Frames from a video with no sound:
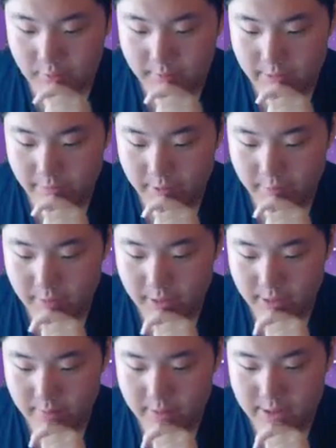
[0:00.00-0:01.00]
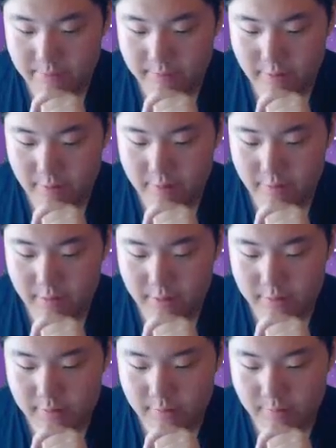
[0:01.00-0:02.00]
but I think you want to get rid of Tapu Koko
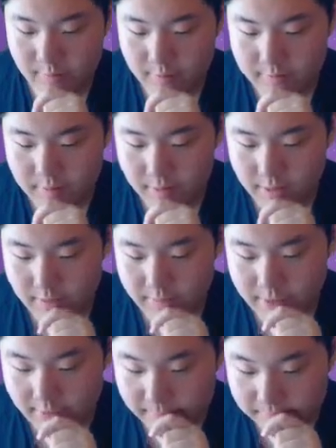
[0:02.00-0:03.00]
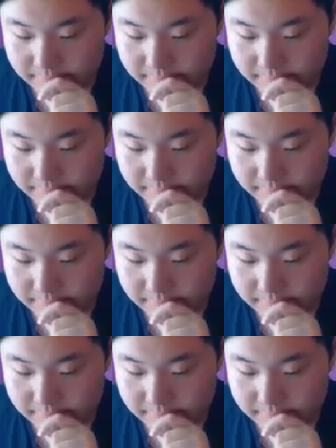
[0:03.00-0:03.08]
here. So Bloomden's going to come out.